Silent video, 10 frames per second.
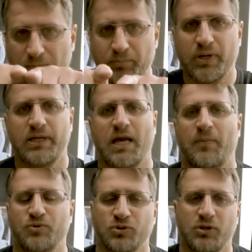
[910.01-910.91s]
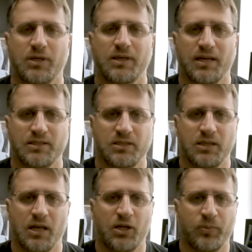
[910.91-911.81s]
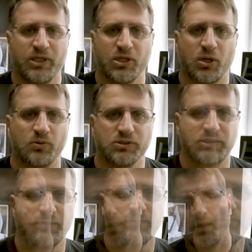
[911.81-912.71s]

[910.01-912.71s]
buddy up, so getting a little bit closer.